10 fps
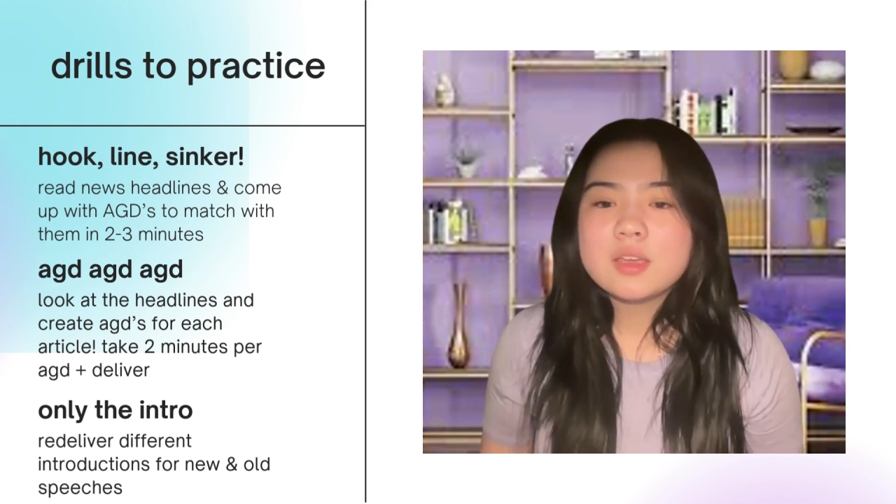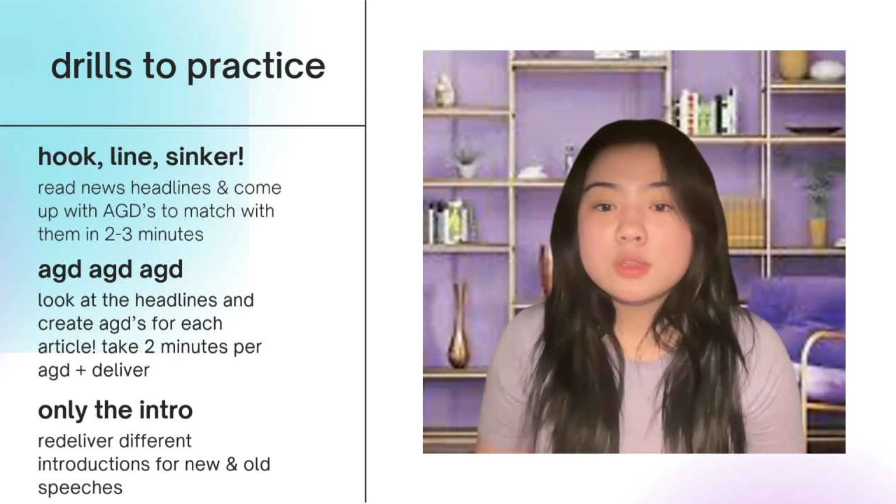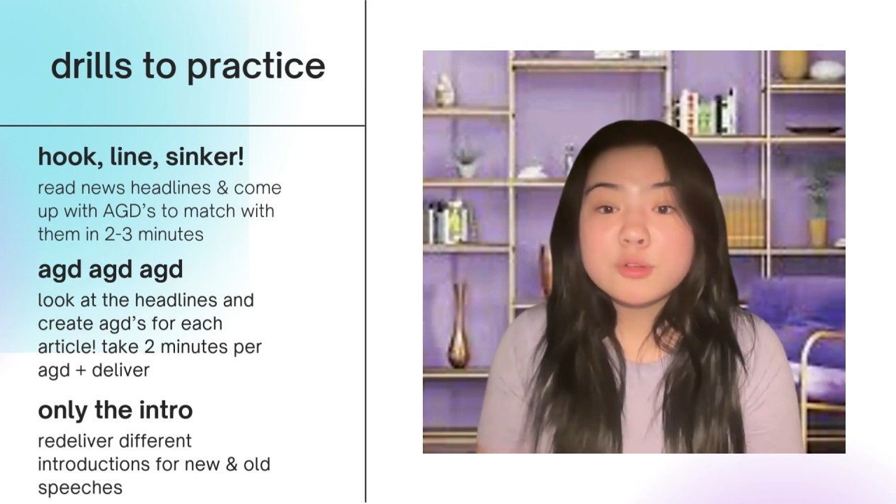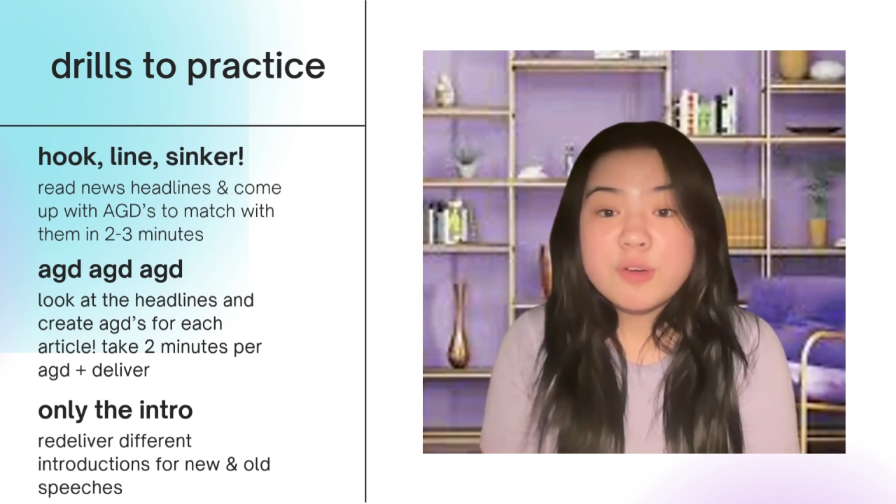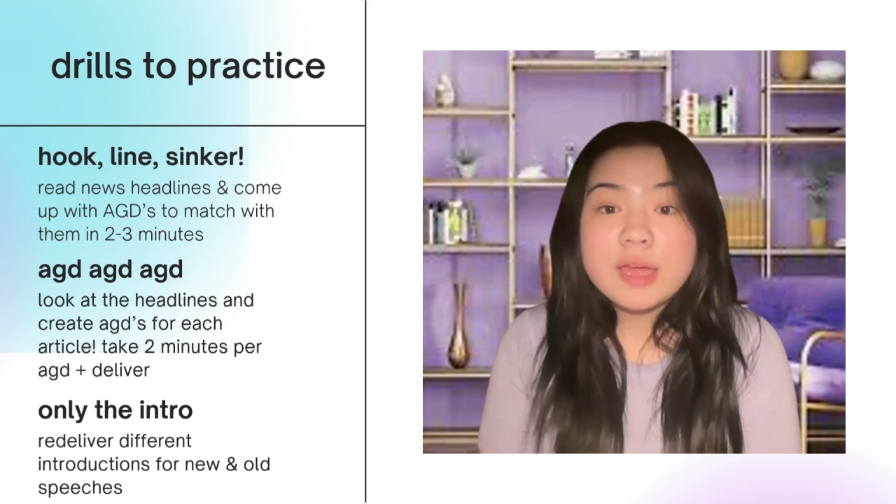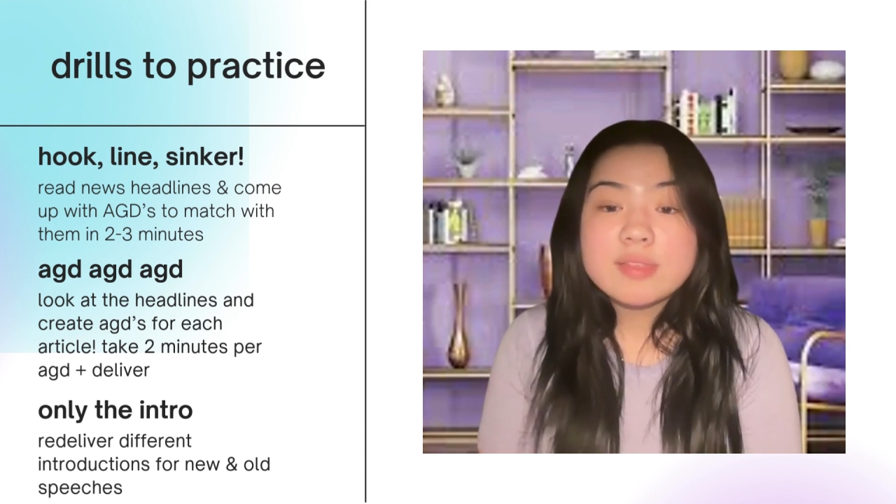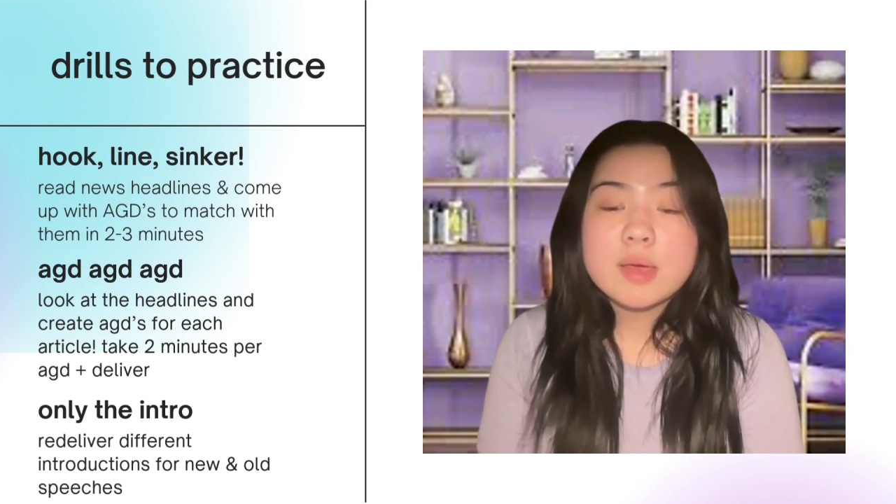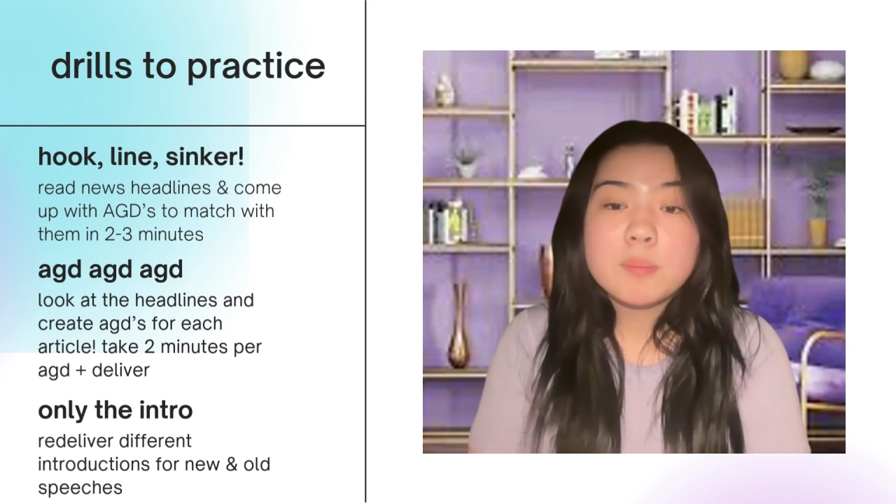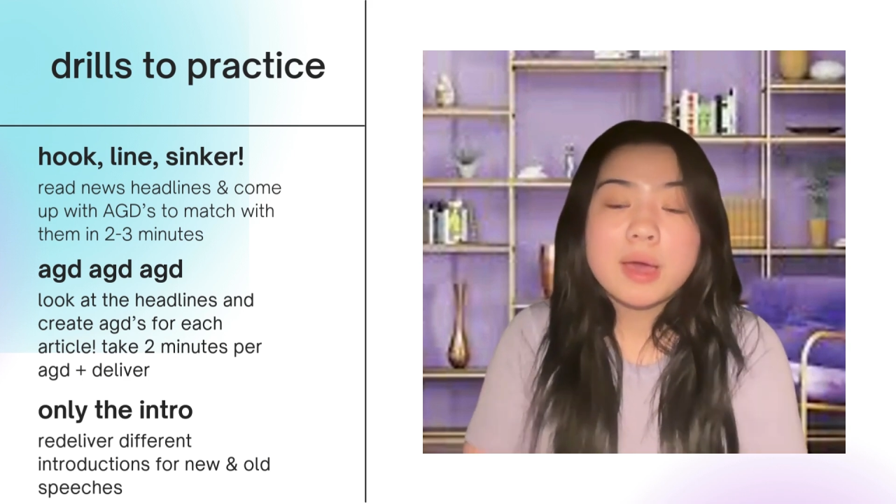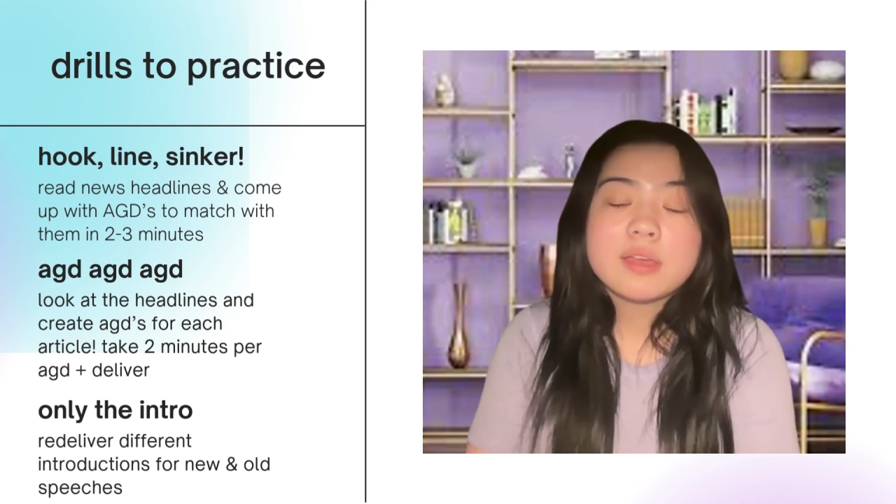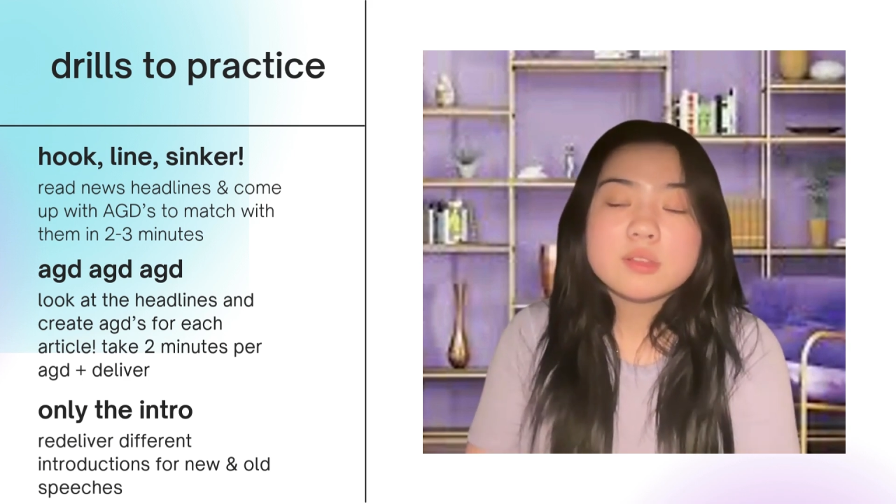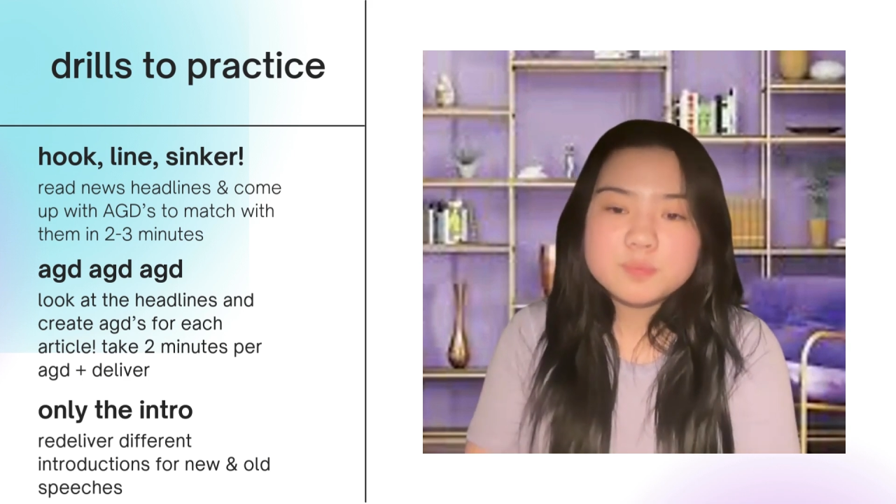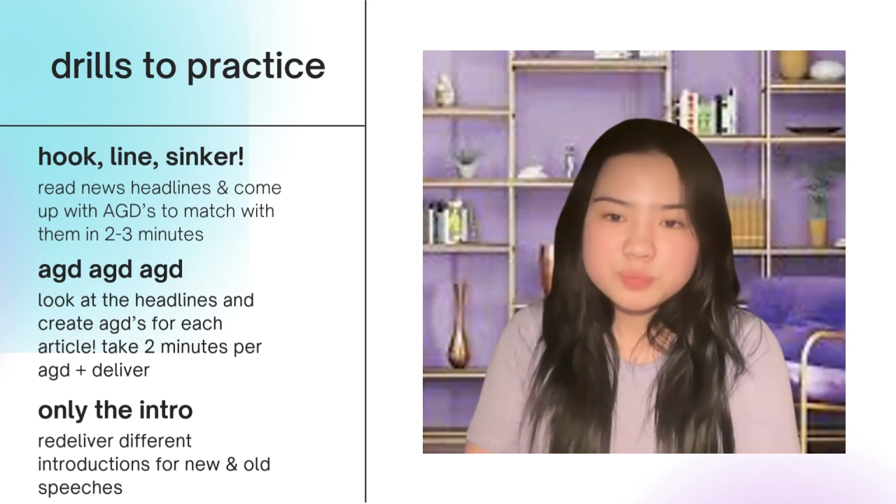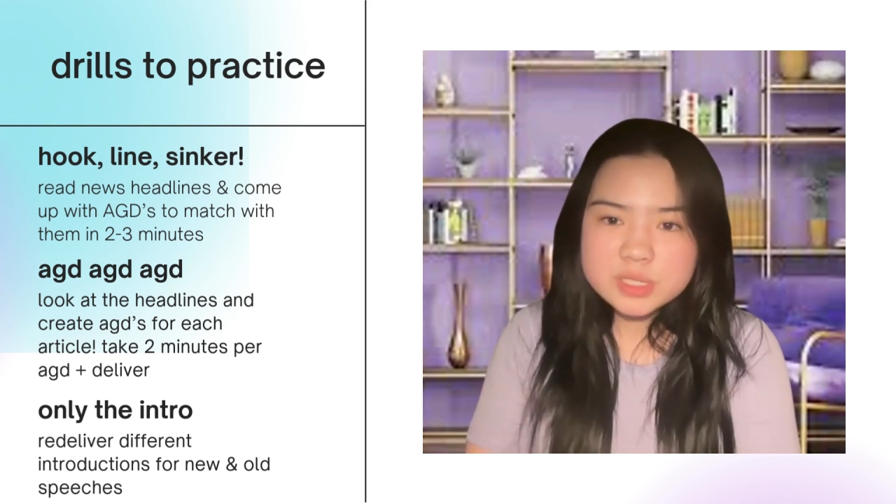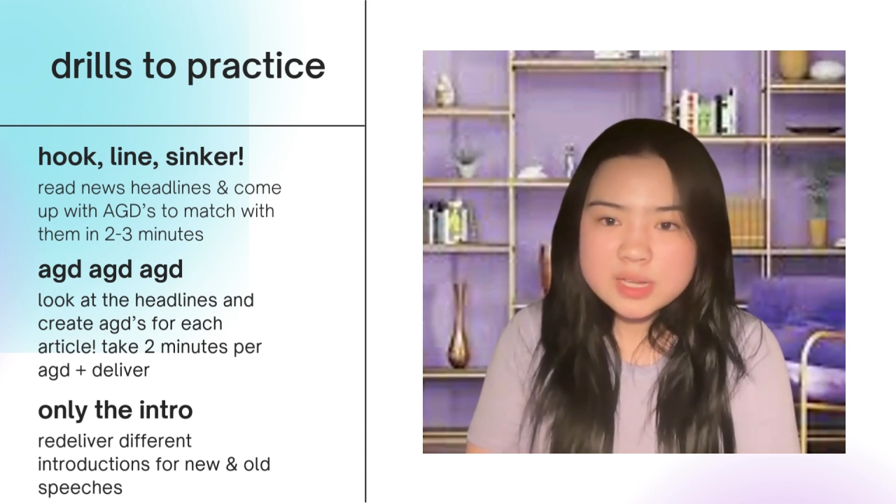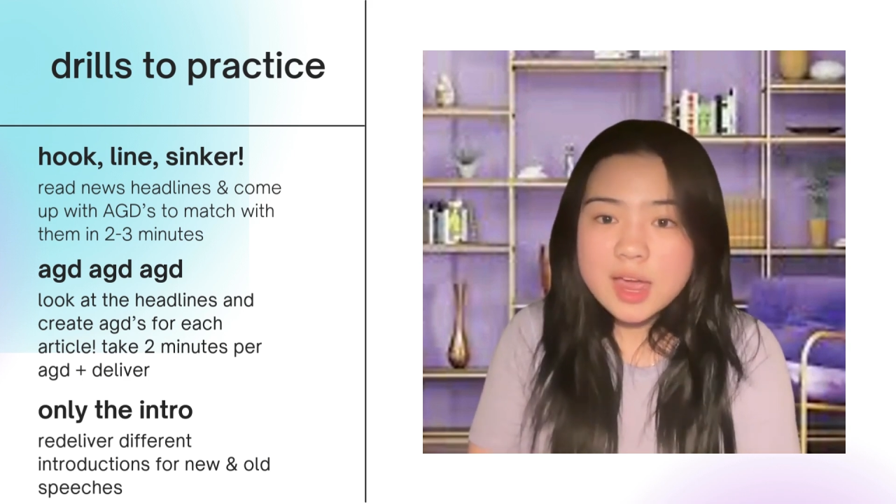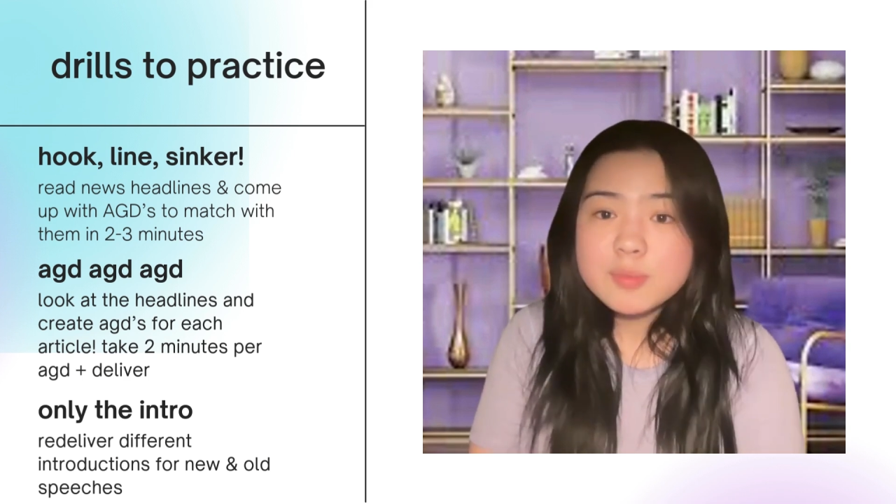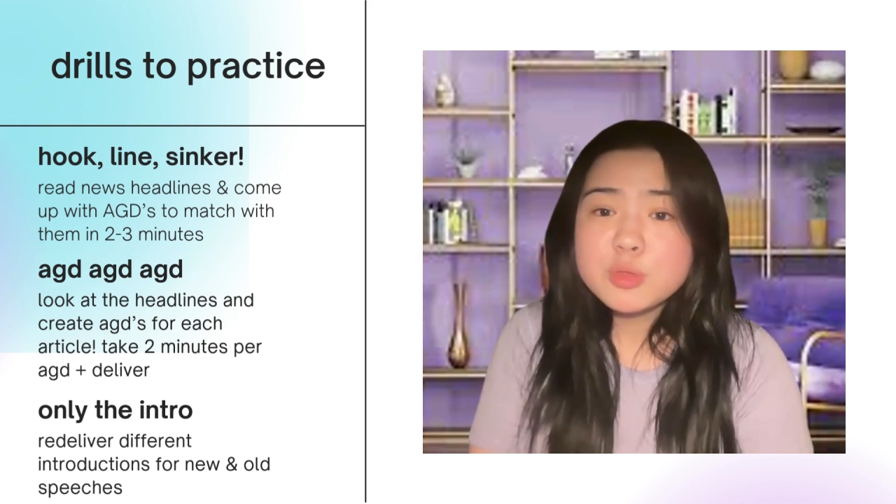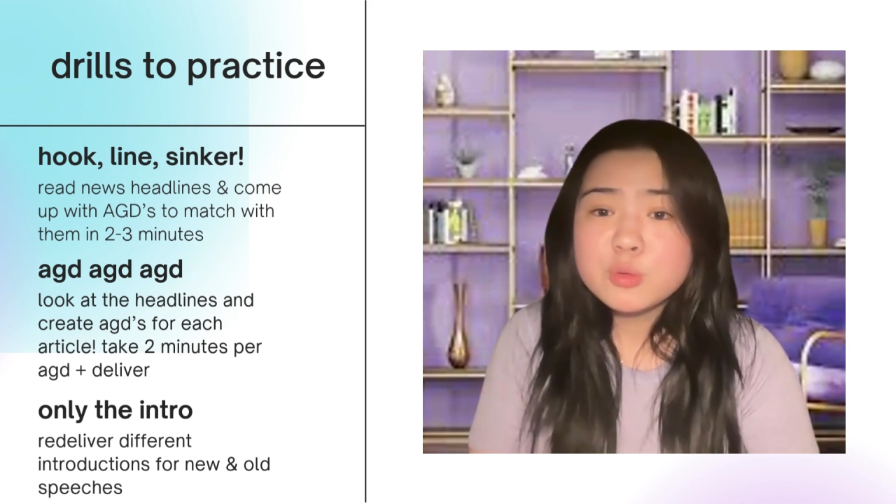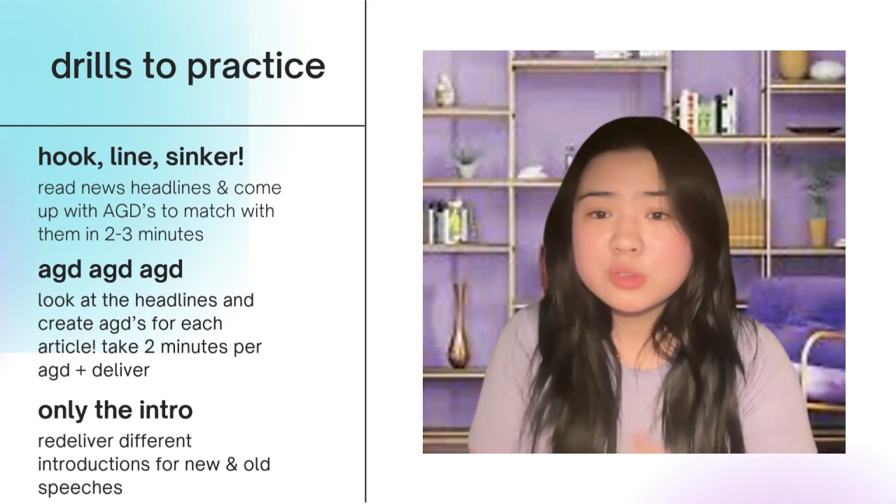You'll find that by the
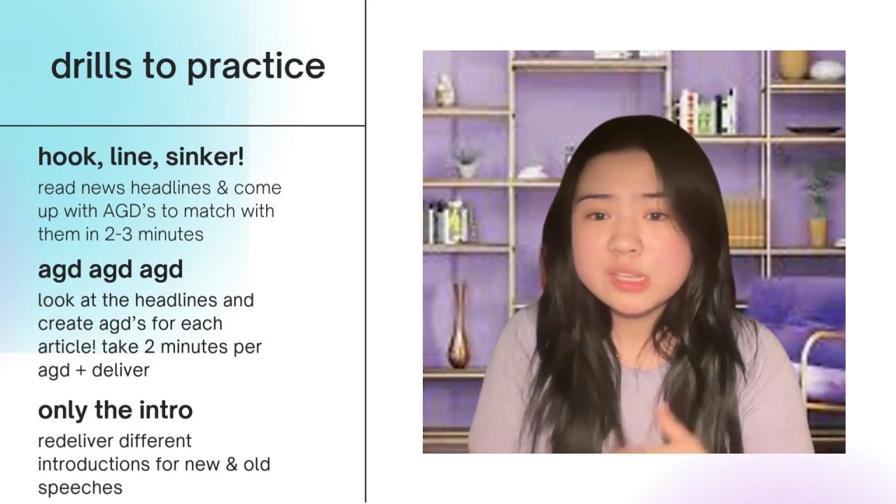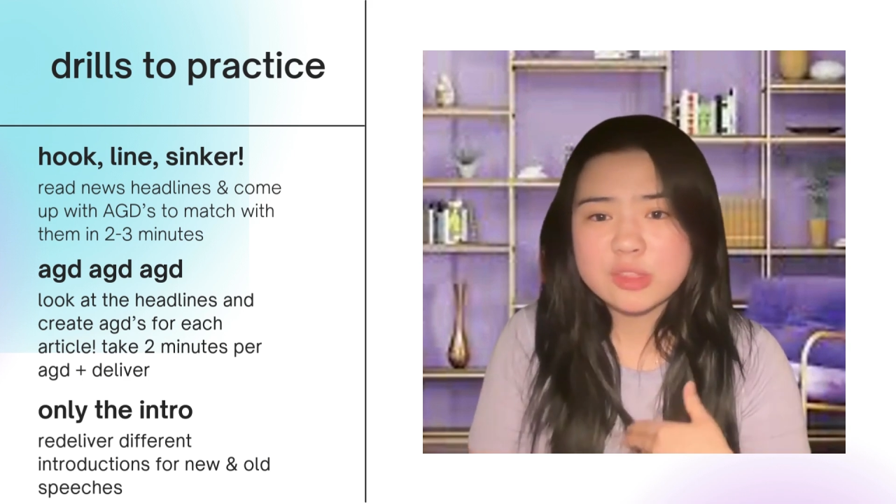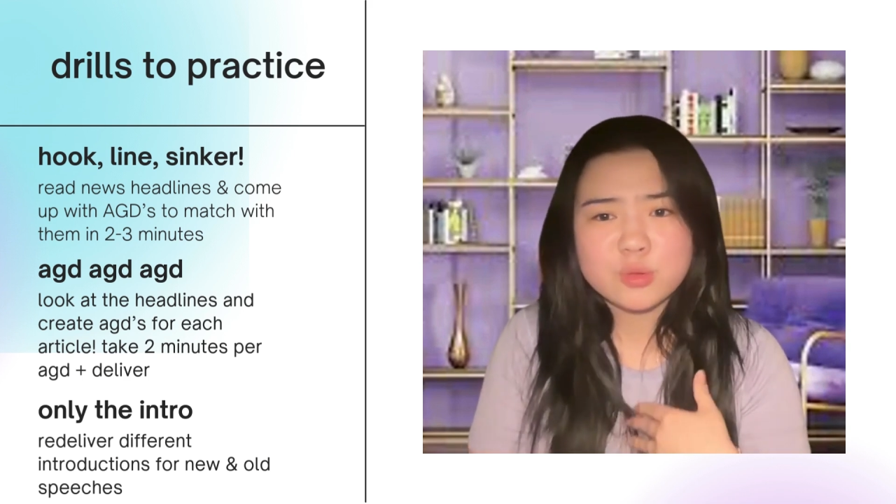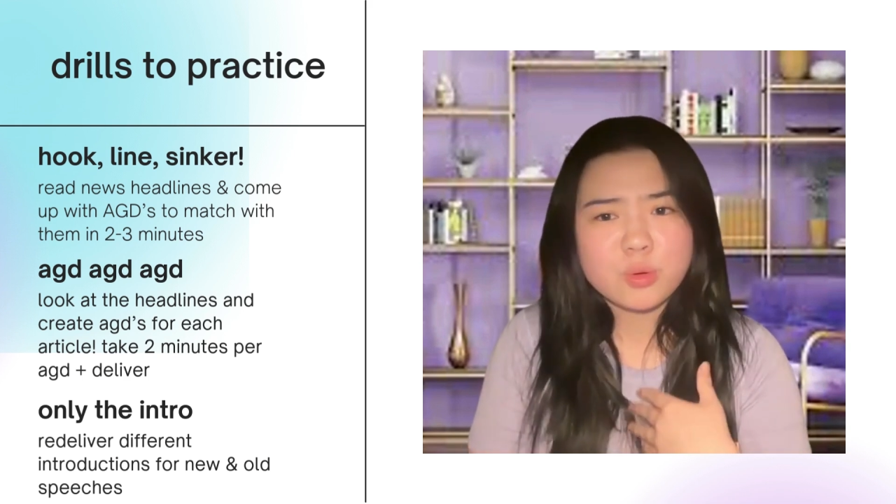time you get